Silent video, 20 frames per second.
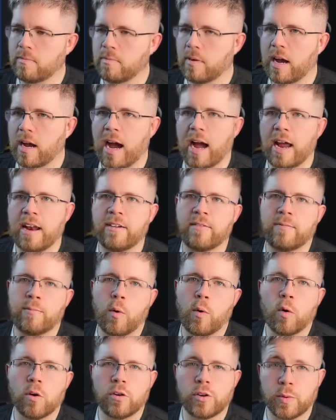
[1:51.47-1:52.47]
kind of
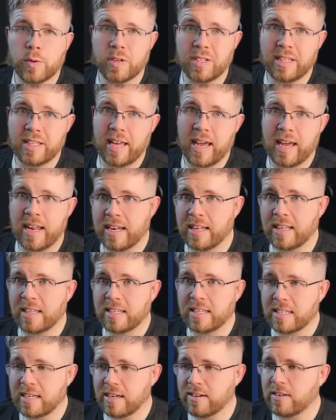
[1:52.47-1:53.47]
more towards the end of the
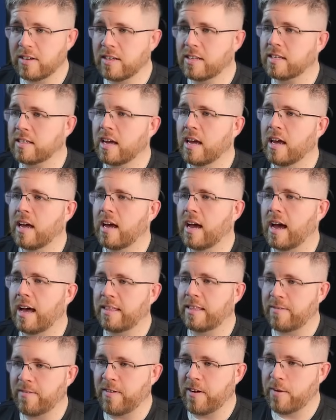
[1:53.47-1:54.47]
series
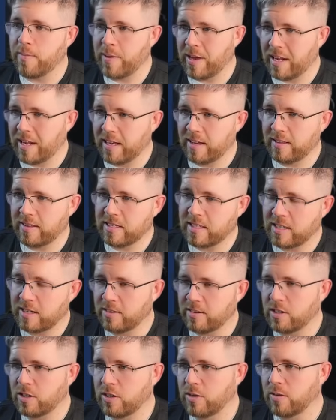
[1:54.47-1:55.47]
at the very beginning of the
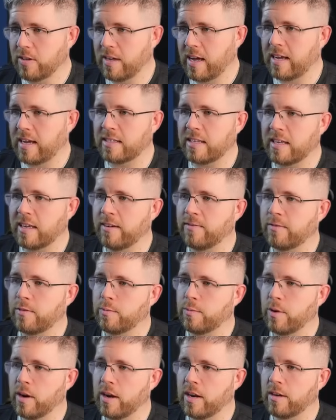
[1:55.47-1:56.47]
series, she only has the
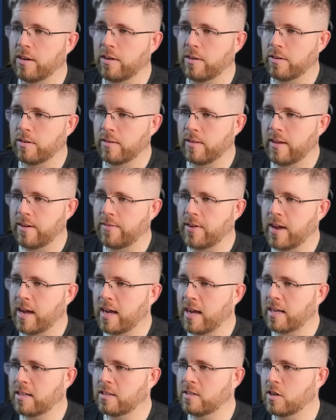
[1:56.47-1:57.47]
Gifter brand on her left
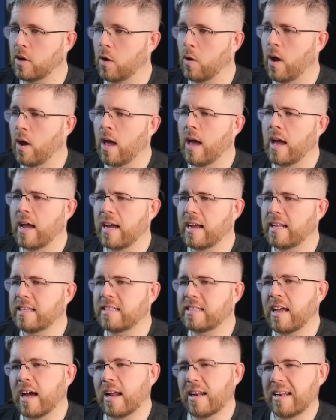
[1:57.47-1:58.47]
hand, so
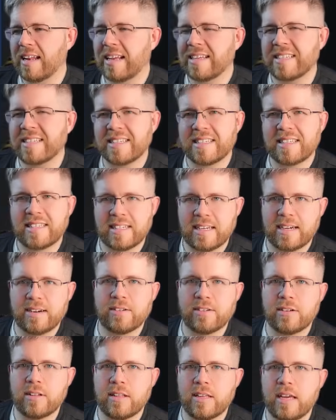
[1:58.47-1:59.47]
it's not
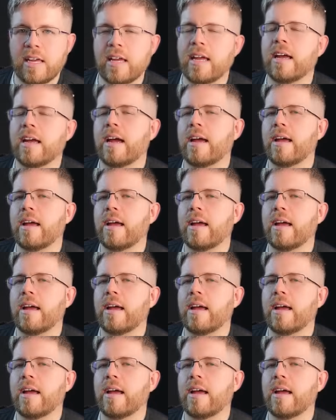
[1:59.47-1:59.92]
necessarily